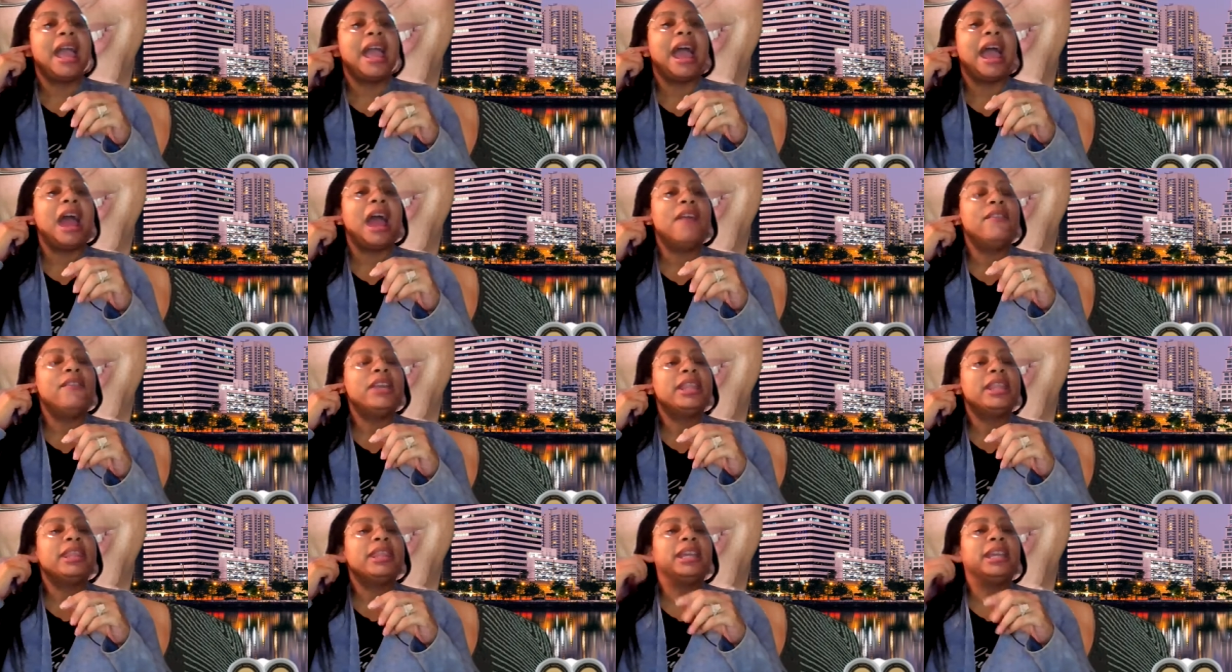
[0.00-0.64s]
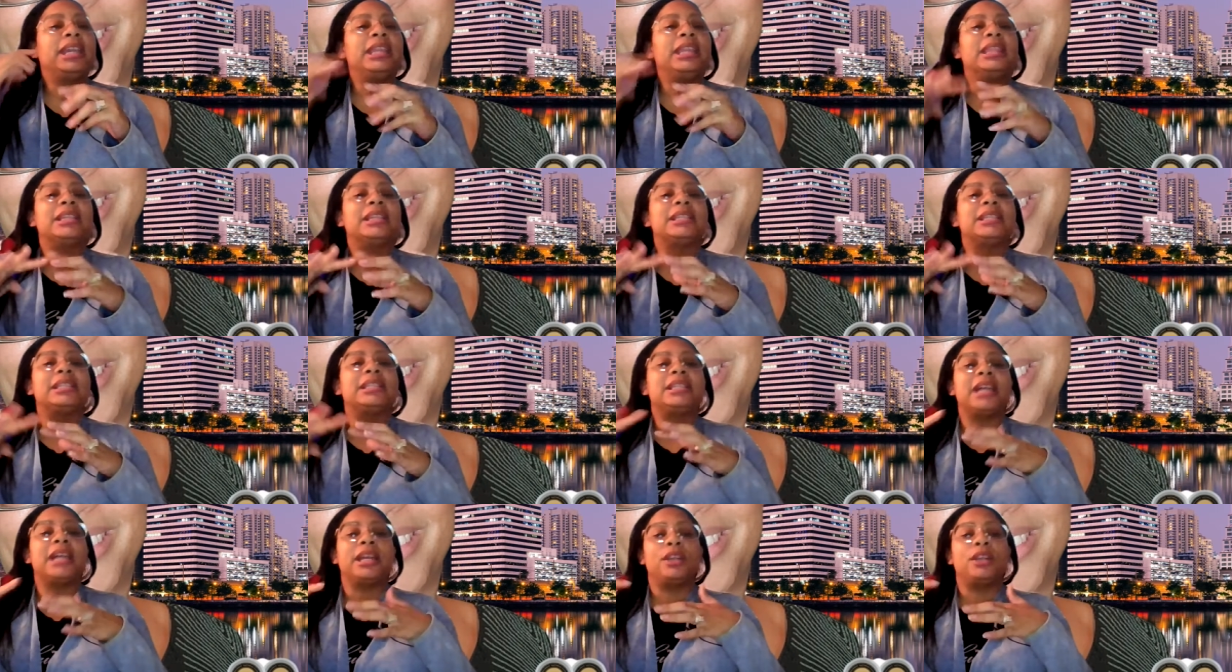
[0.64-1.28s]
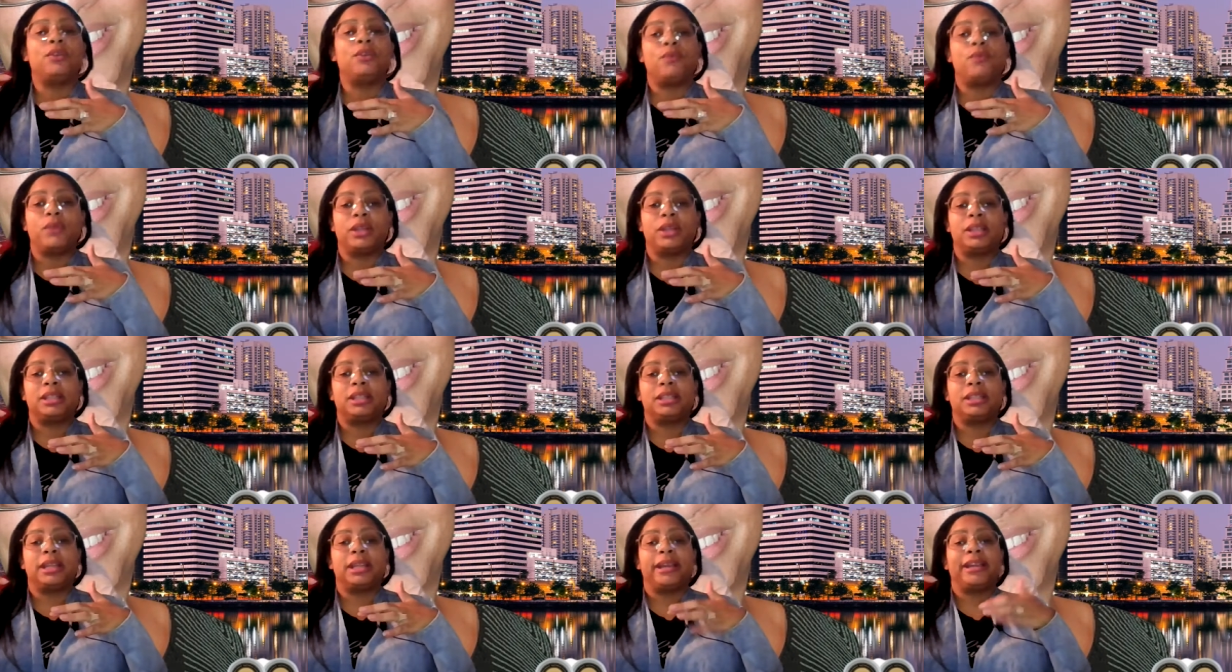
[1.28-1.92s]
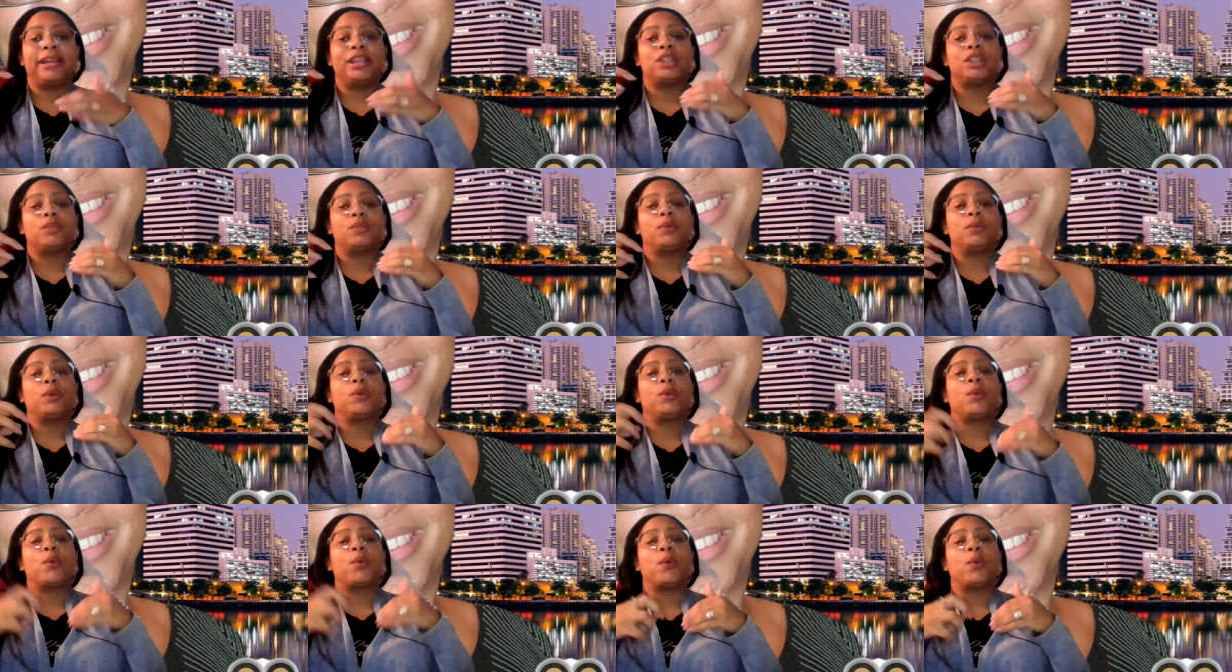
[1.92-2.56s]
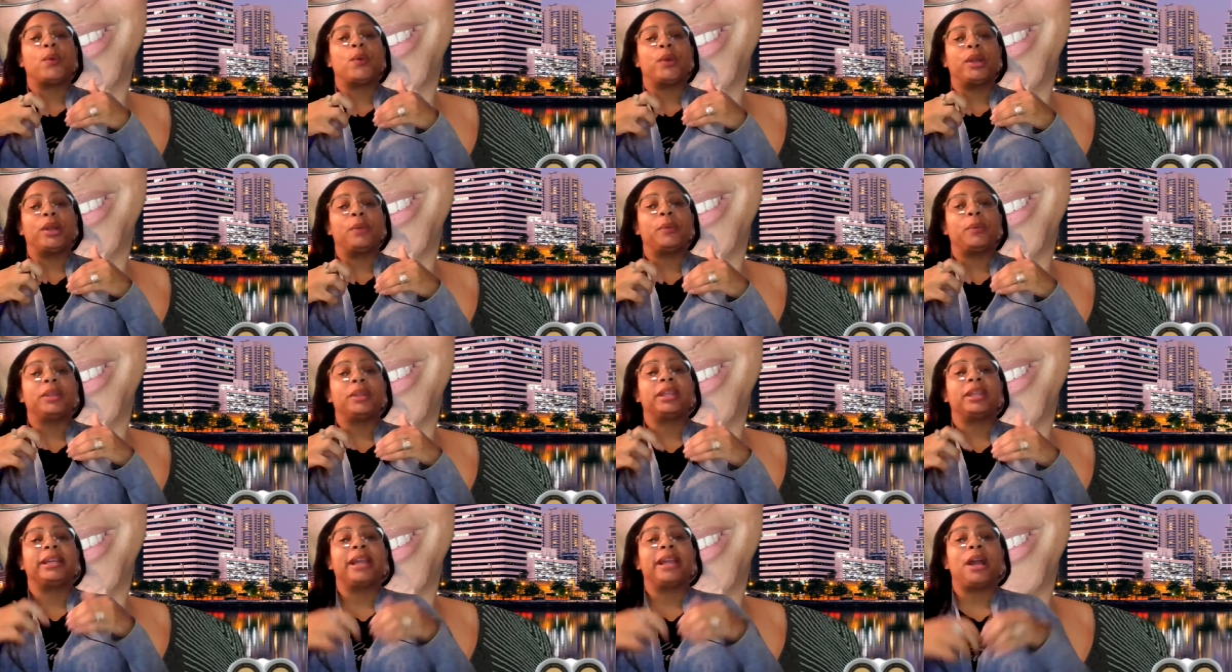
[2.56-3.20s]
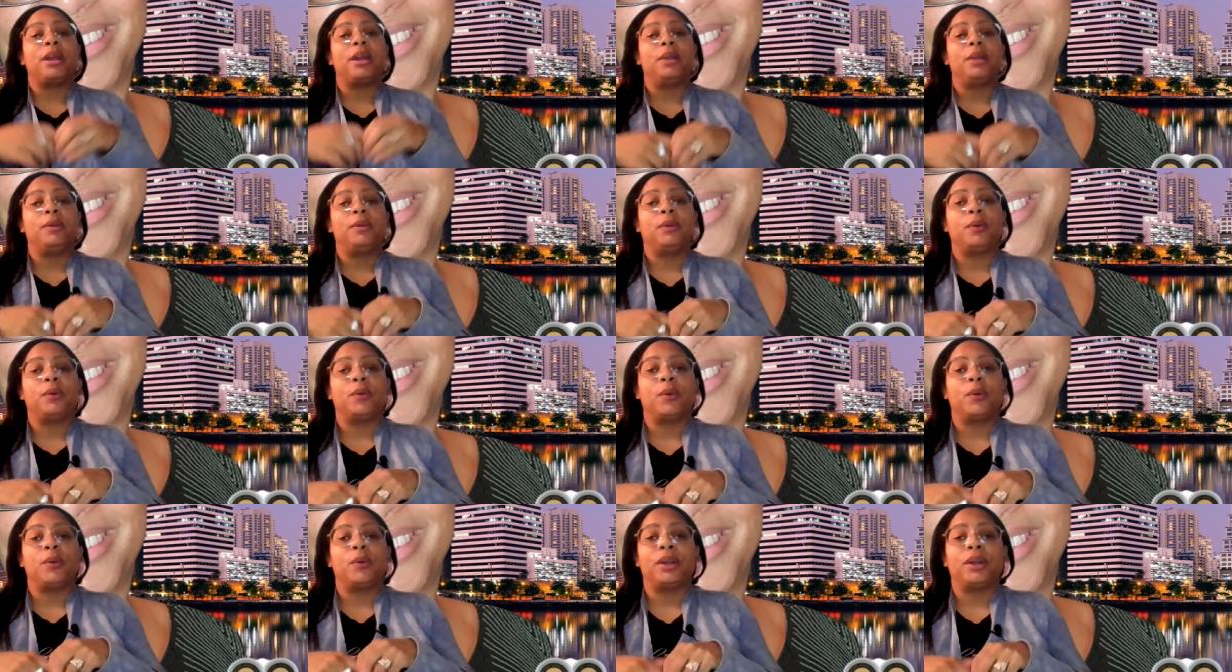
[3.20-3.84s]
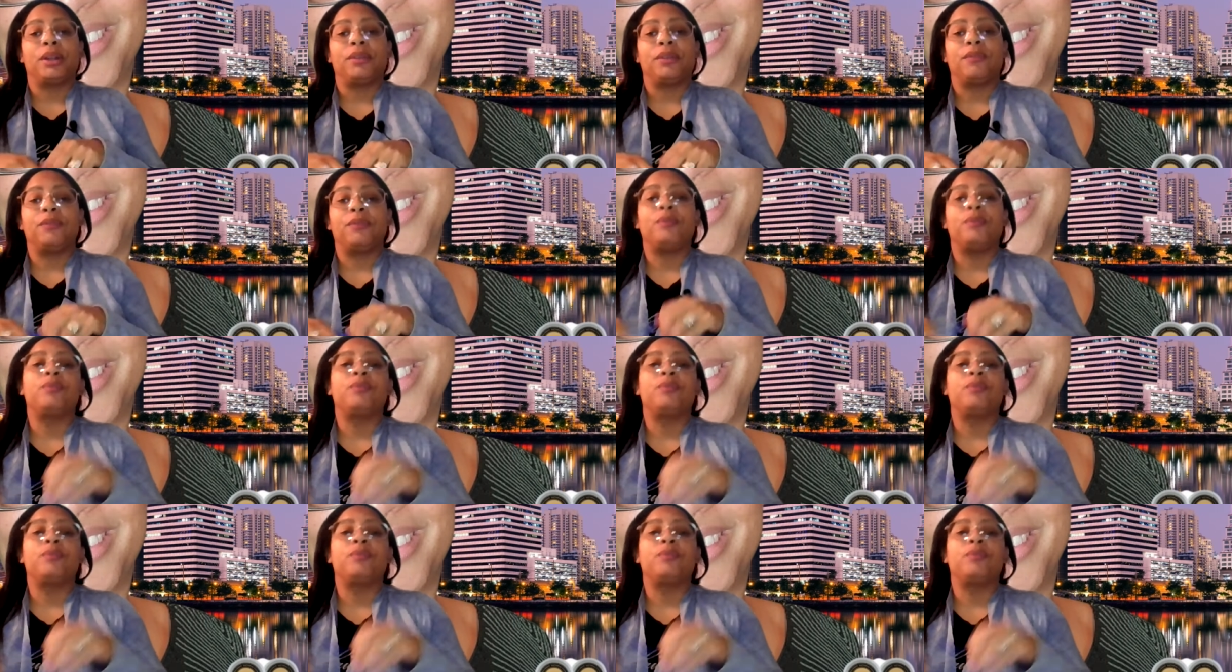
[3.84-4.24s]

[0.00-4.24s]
everything that's done in real estate is recorded with a county recorder.